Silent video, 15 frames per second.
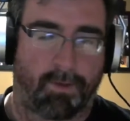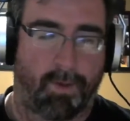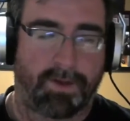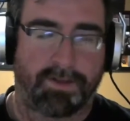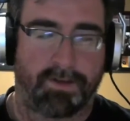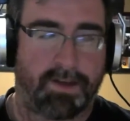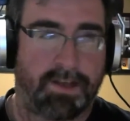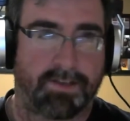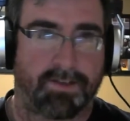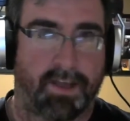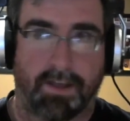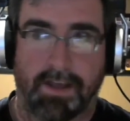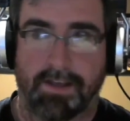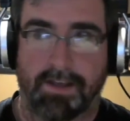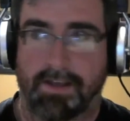question is
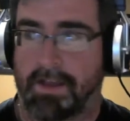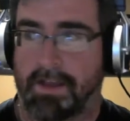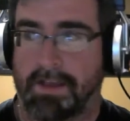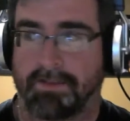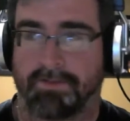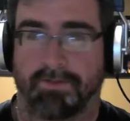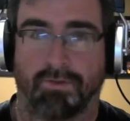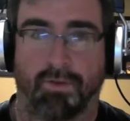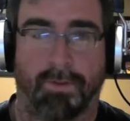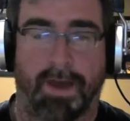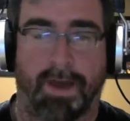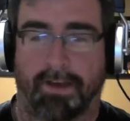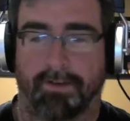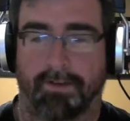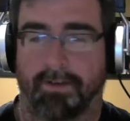is Drew
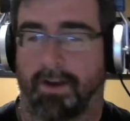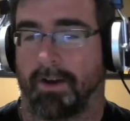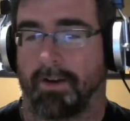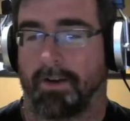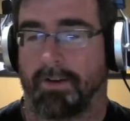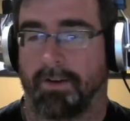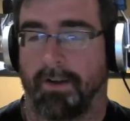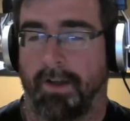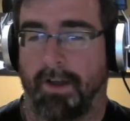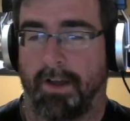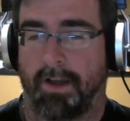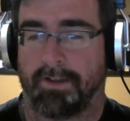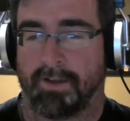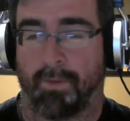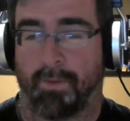McIntyre
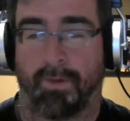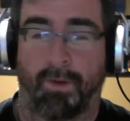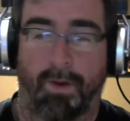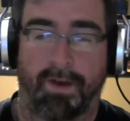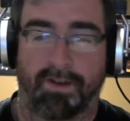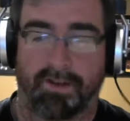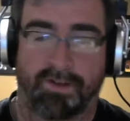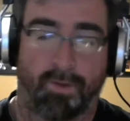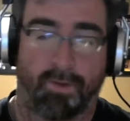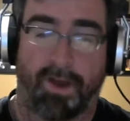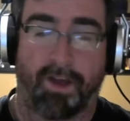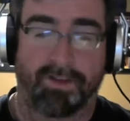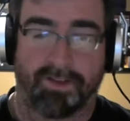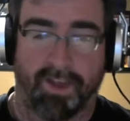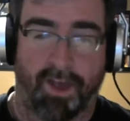someone
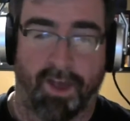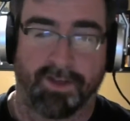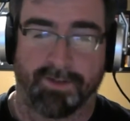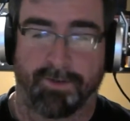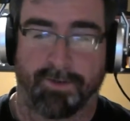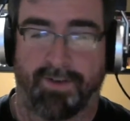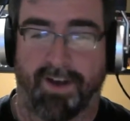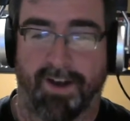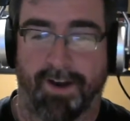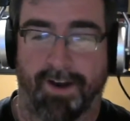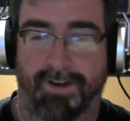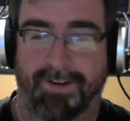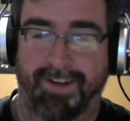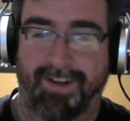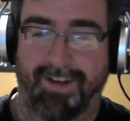else that they also
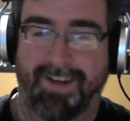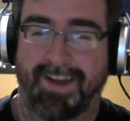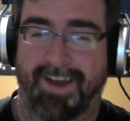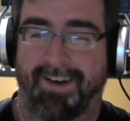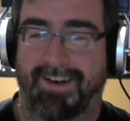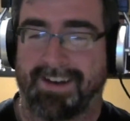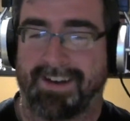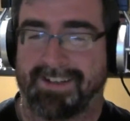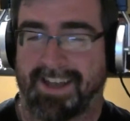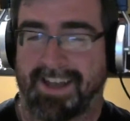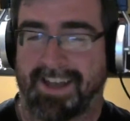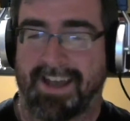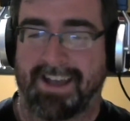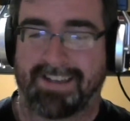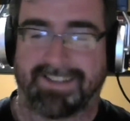fired? Now, is
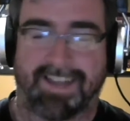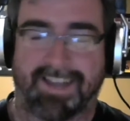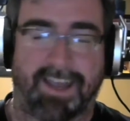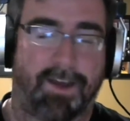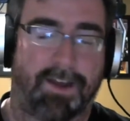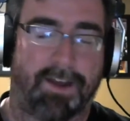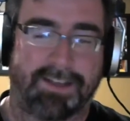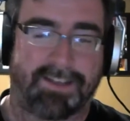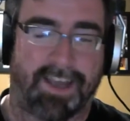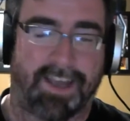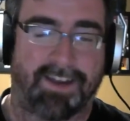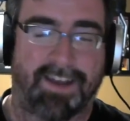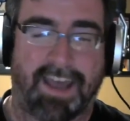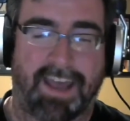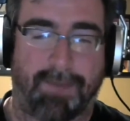he
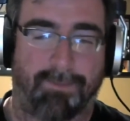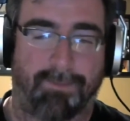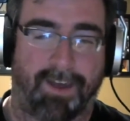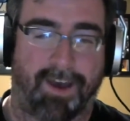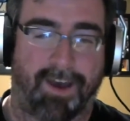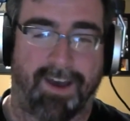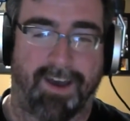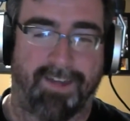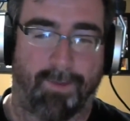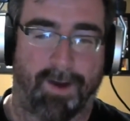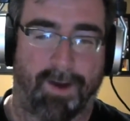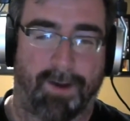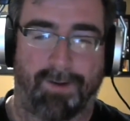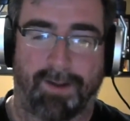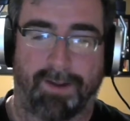a name guy they
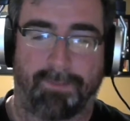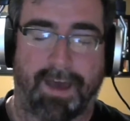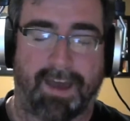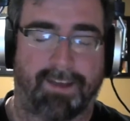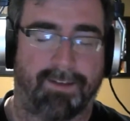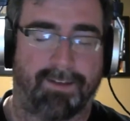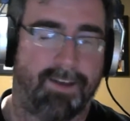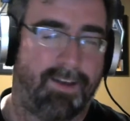want to bring back?